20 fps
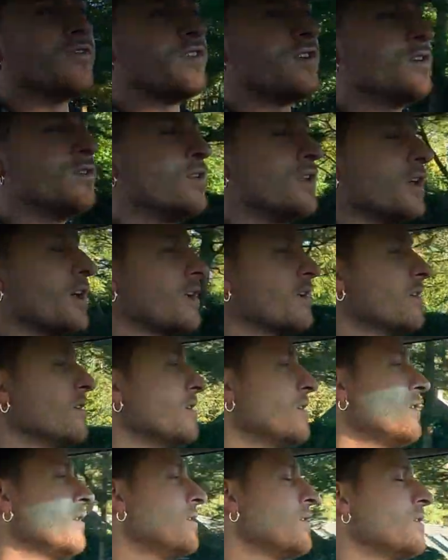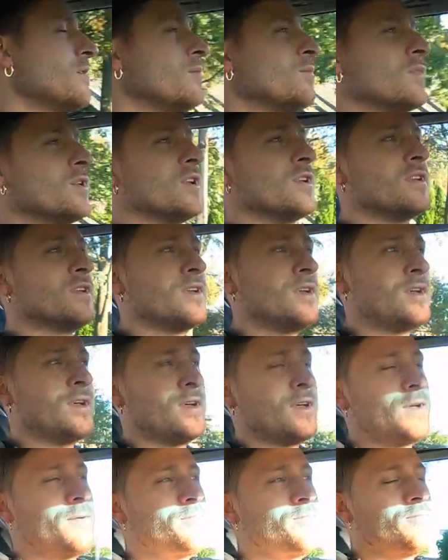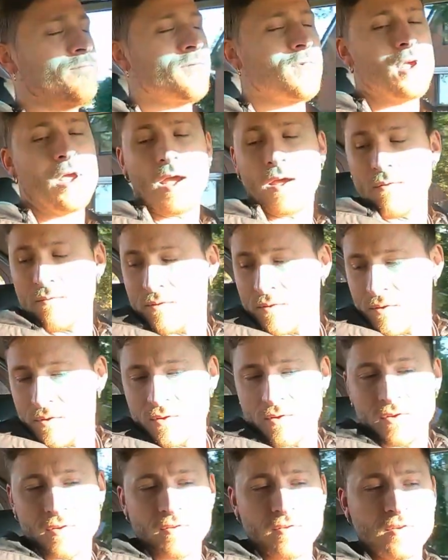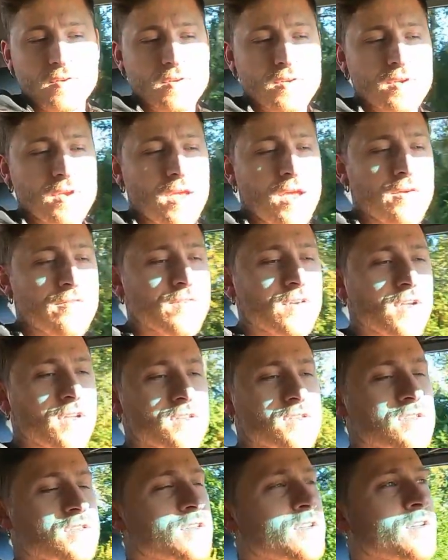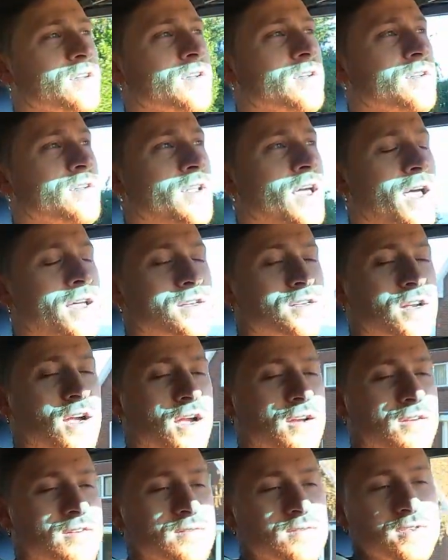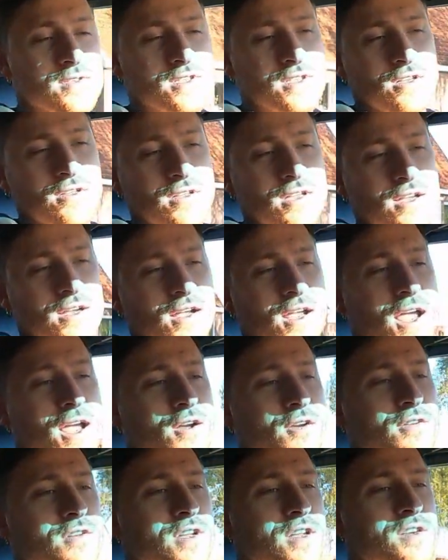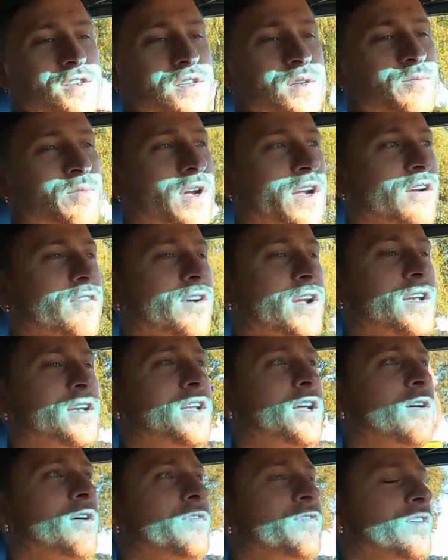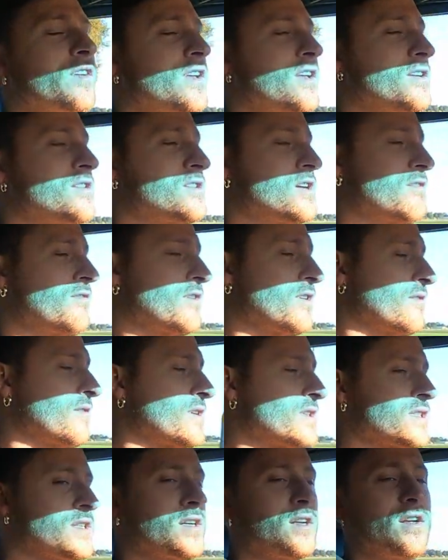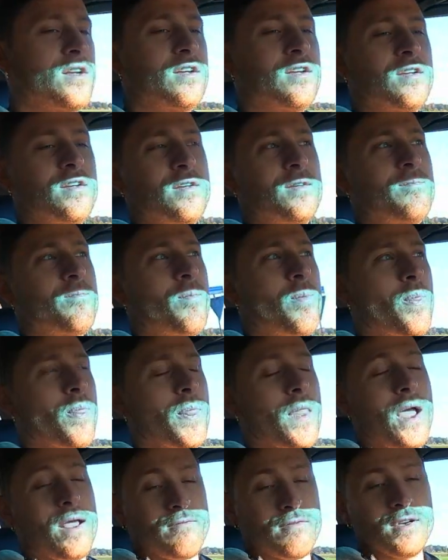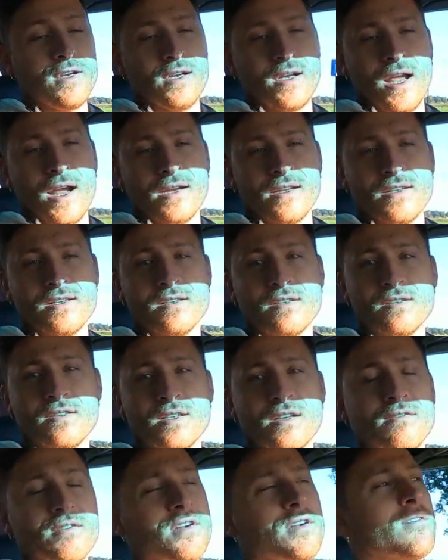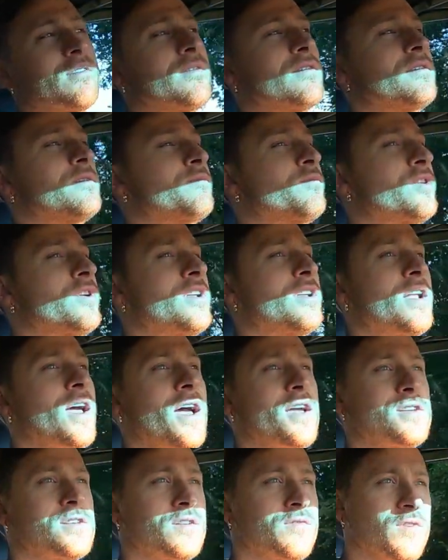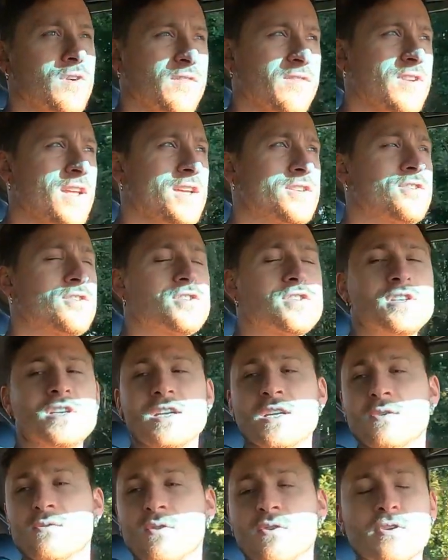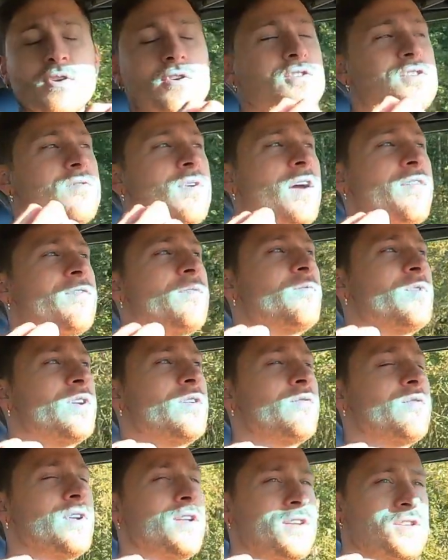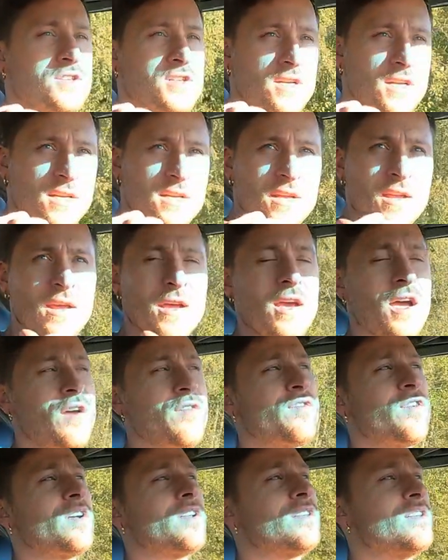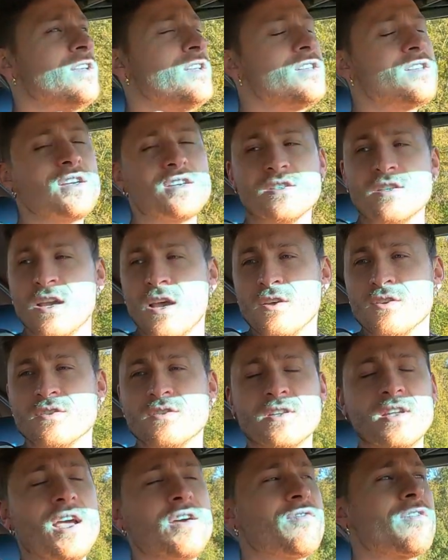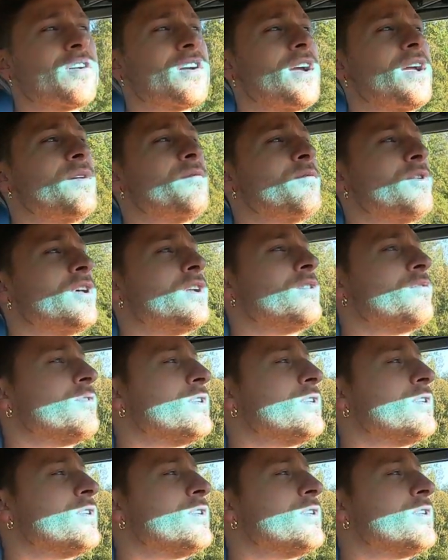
feel that, but yeah, I think it's a nice car. It's still air conditioning, bigger radio. I think the interior is, I really like this interior, pretty nice. If you have an SLC, you could also have them with a rear seat. I think these SLs never came with a